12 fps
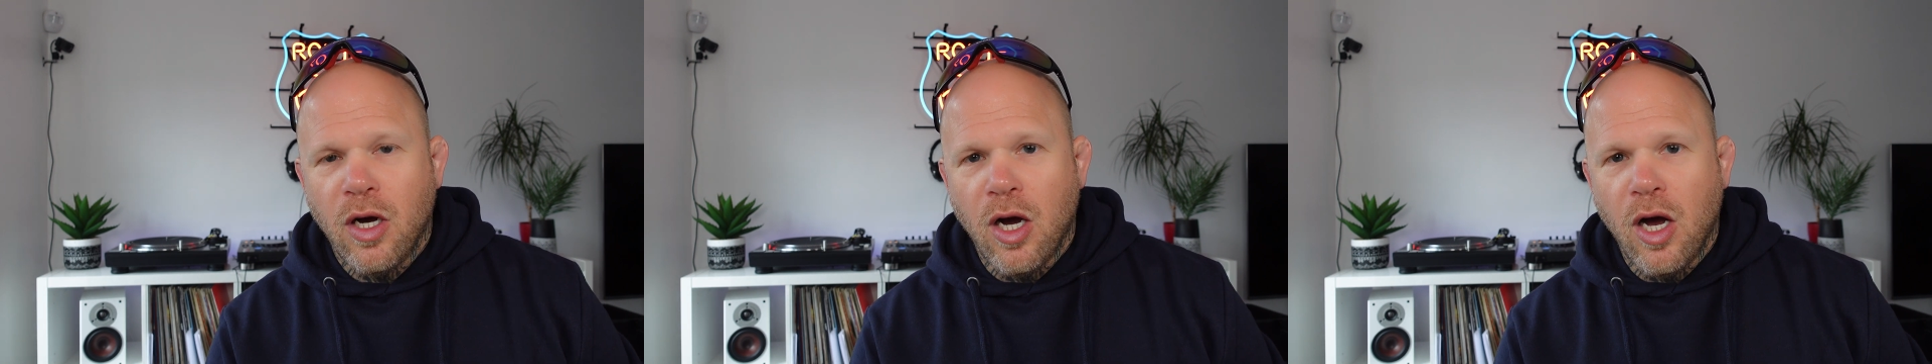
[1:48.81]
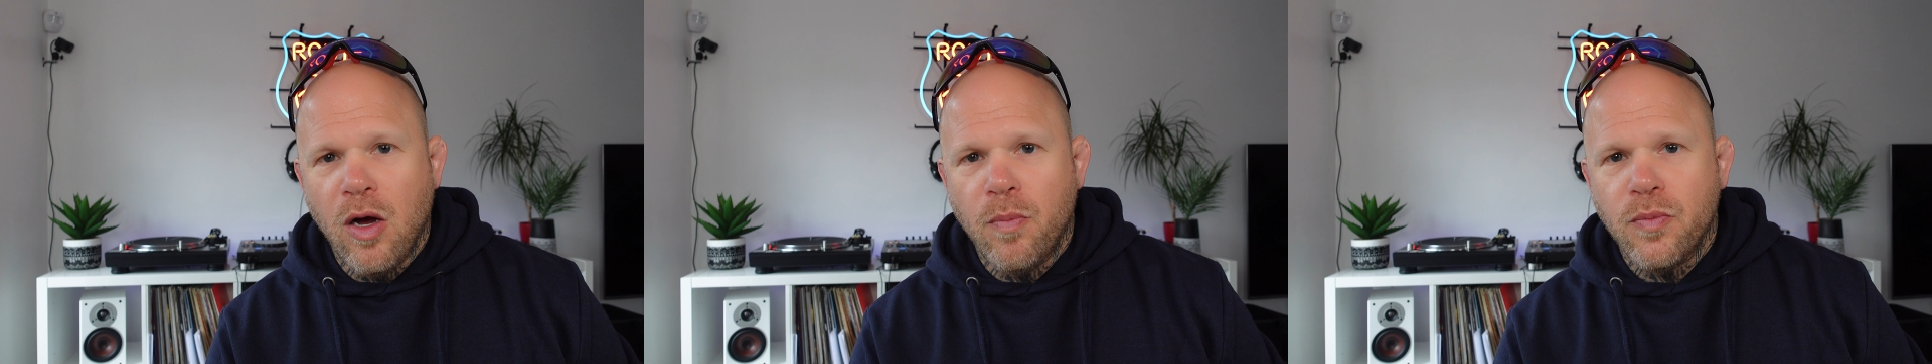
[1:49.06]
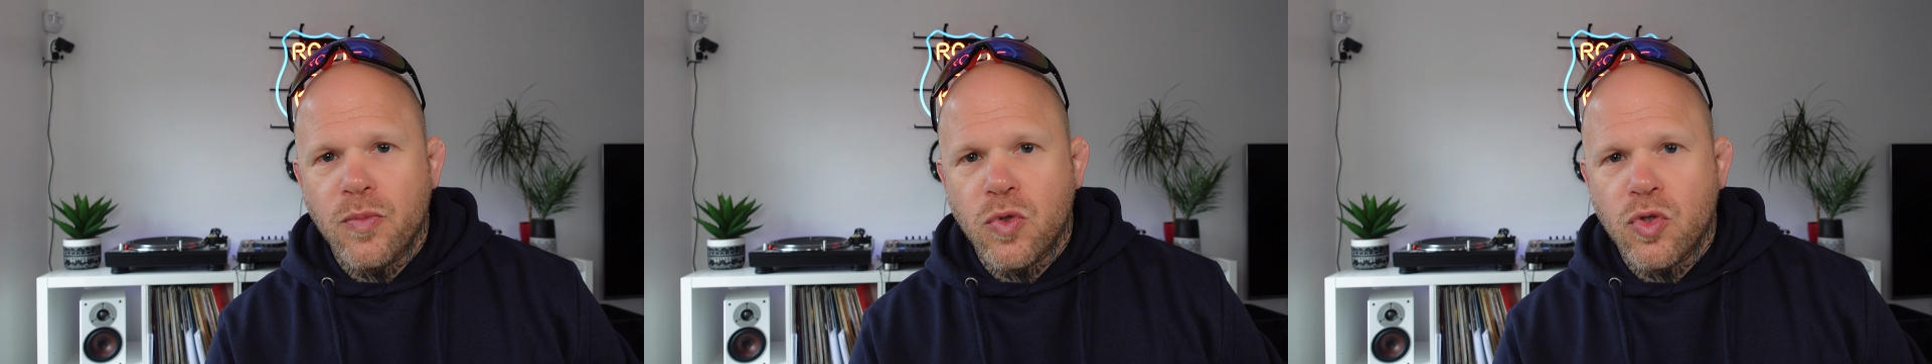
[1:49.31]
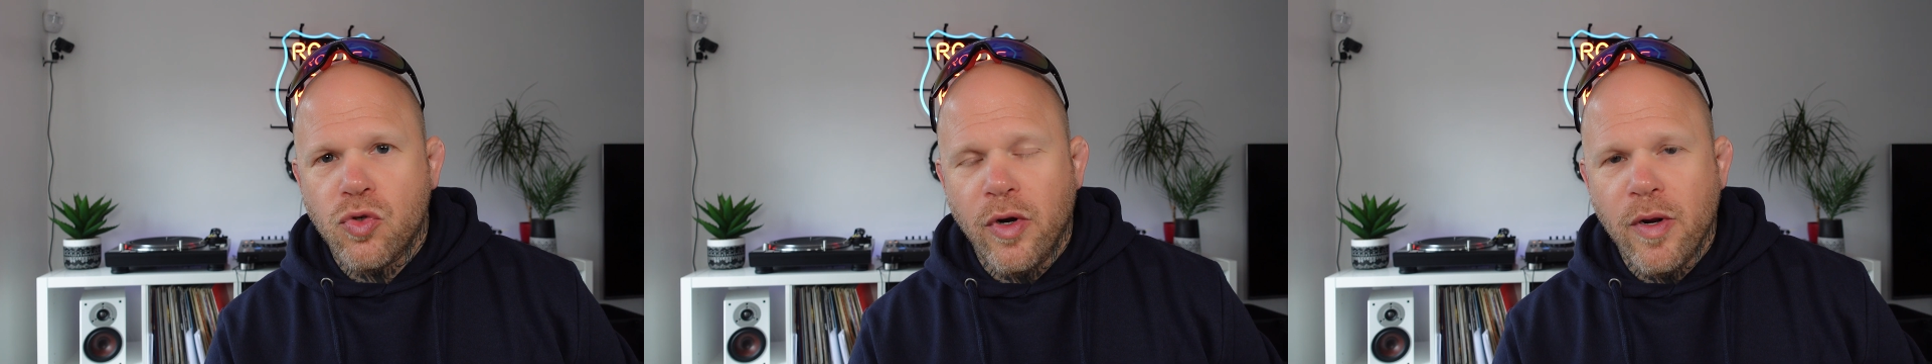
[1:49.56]
I'm
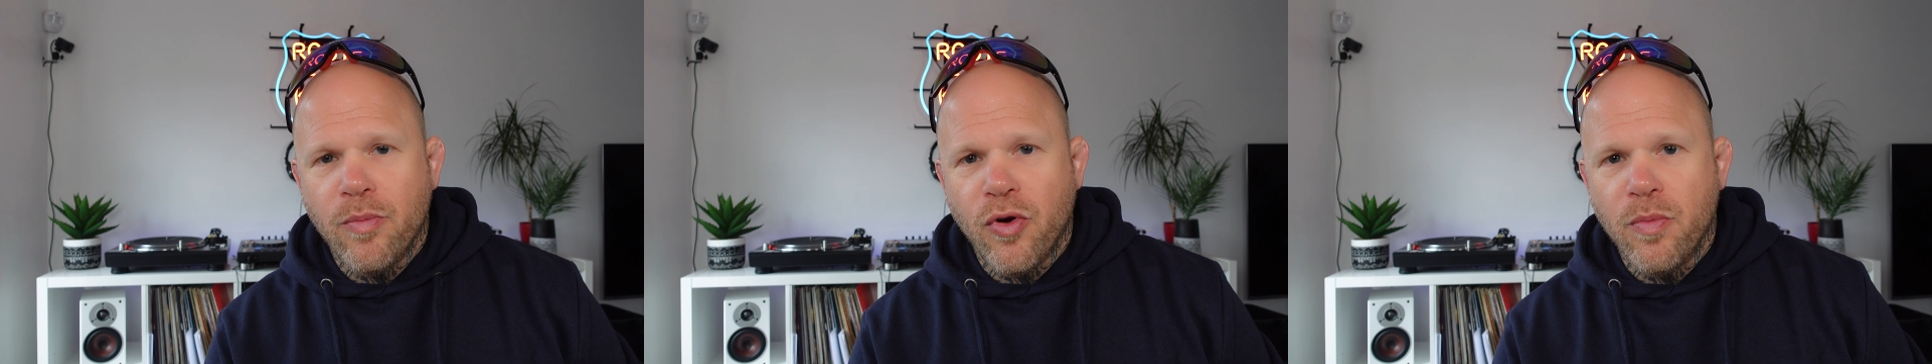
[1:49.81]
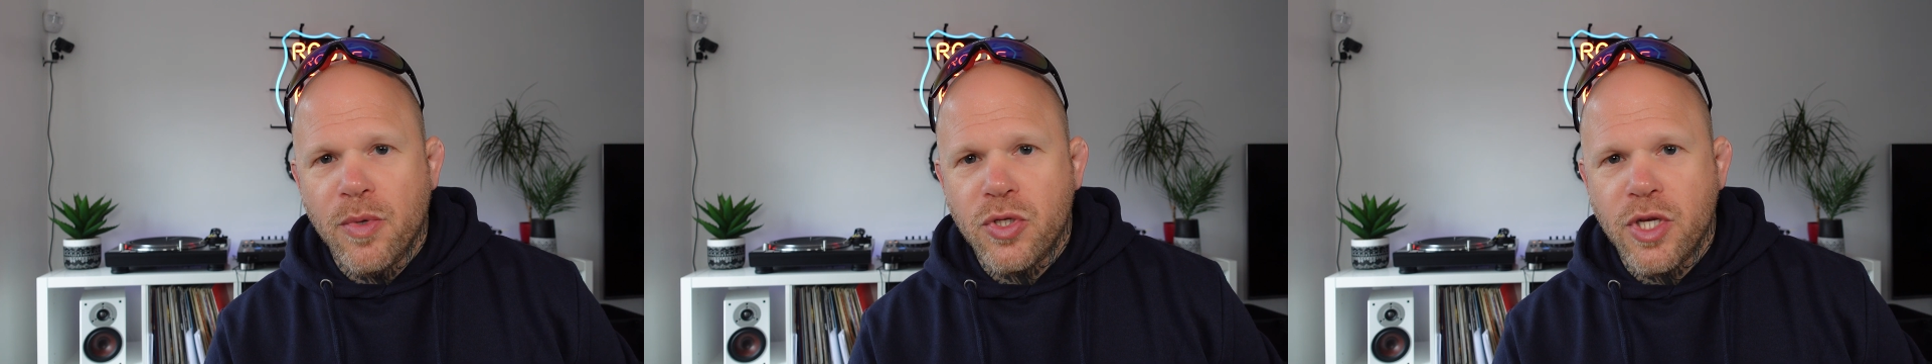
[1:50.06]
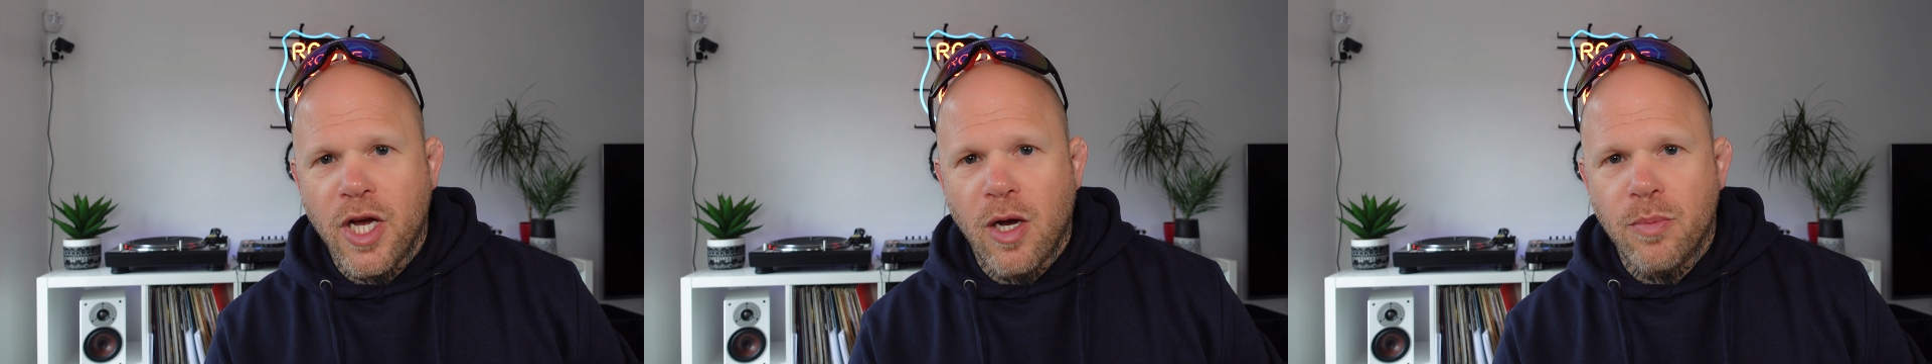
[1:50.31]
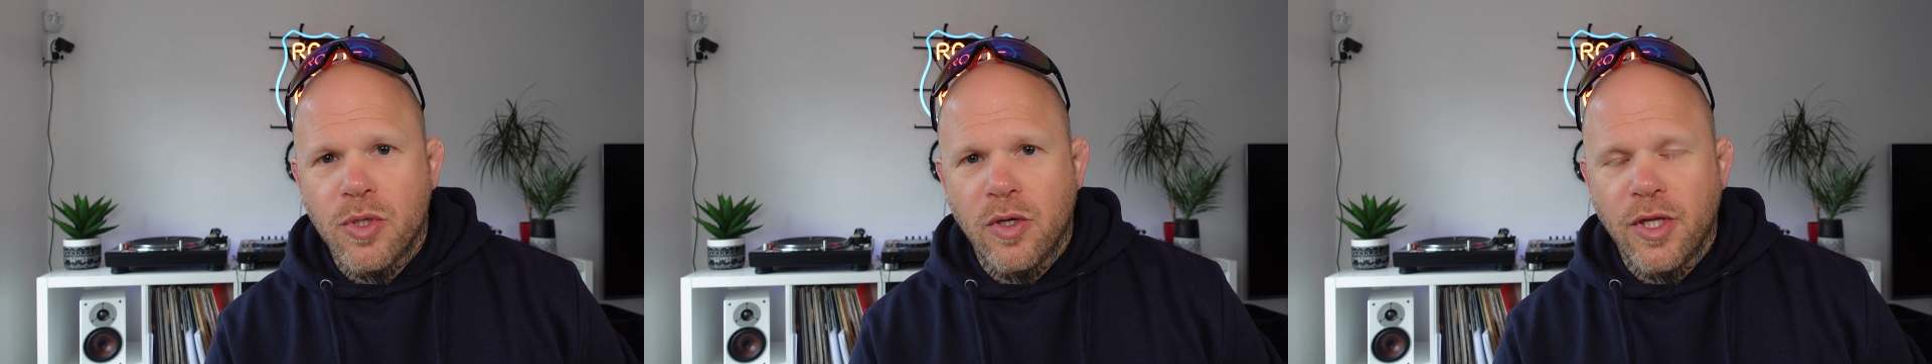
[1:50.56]
trying to improve my
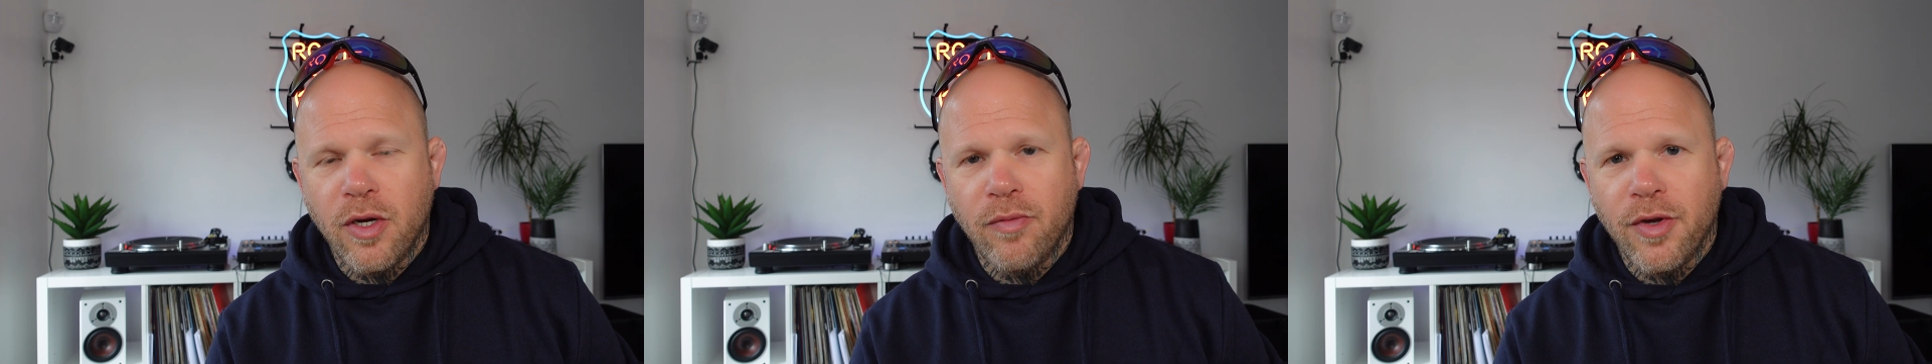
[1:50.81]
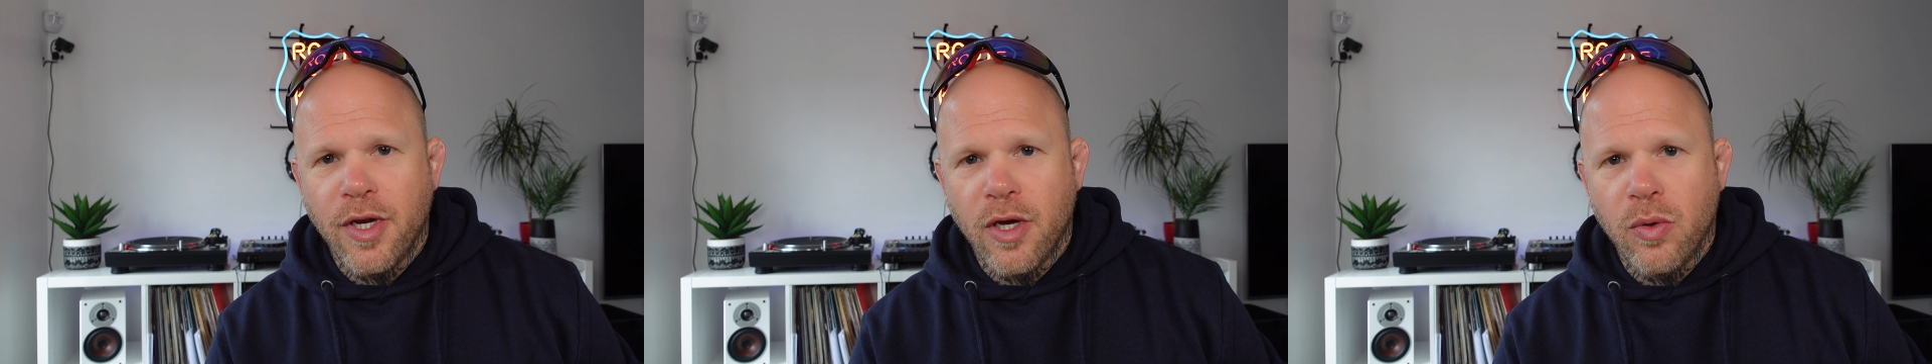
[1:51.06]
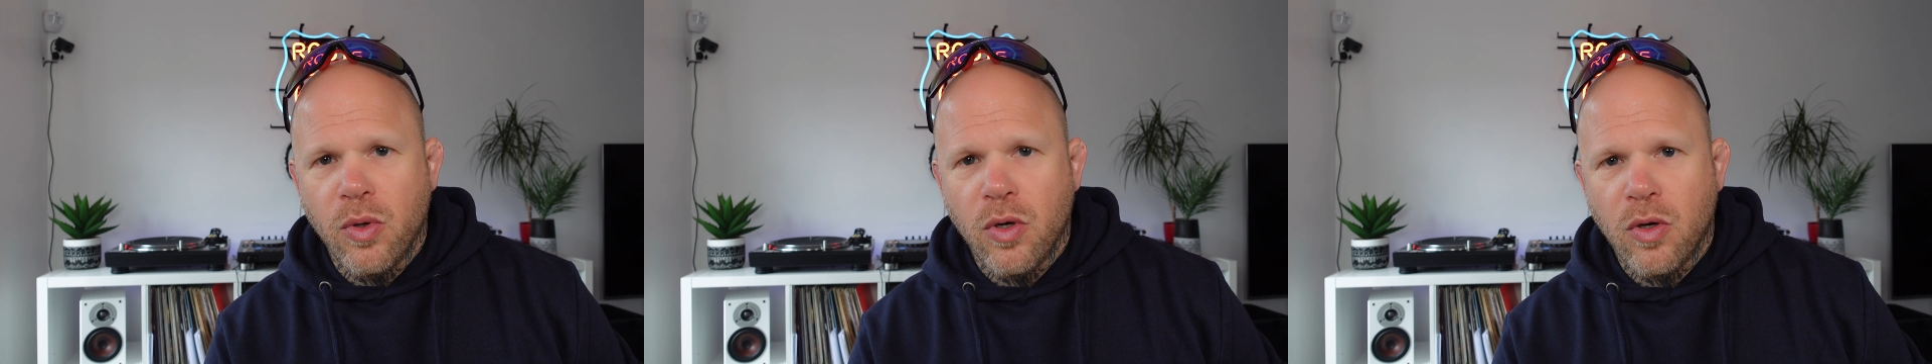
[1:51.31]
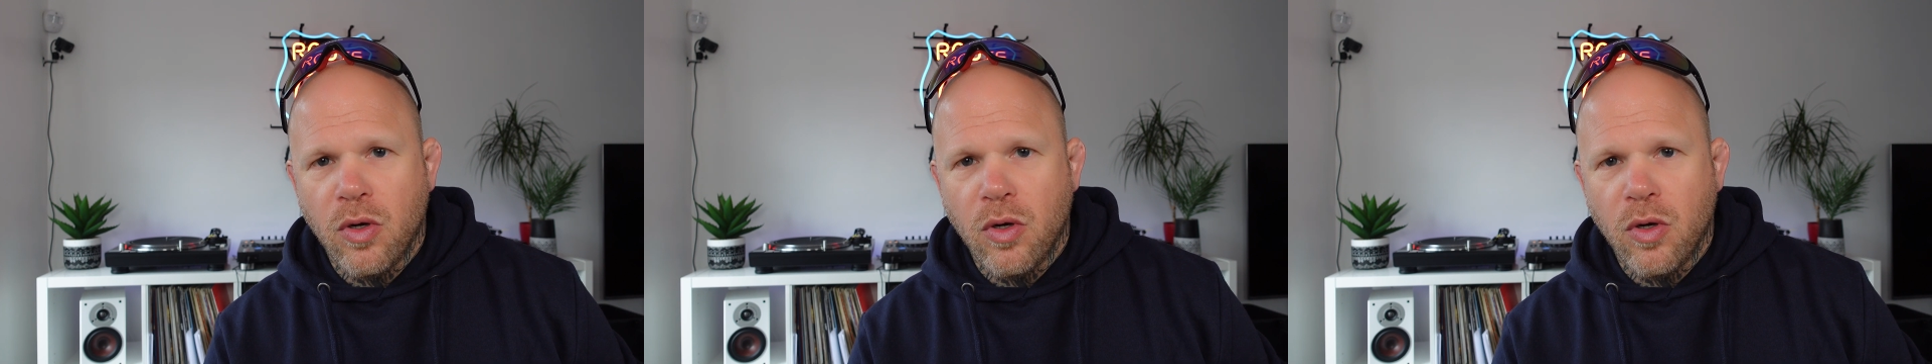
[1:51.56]
setup, so I've done a video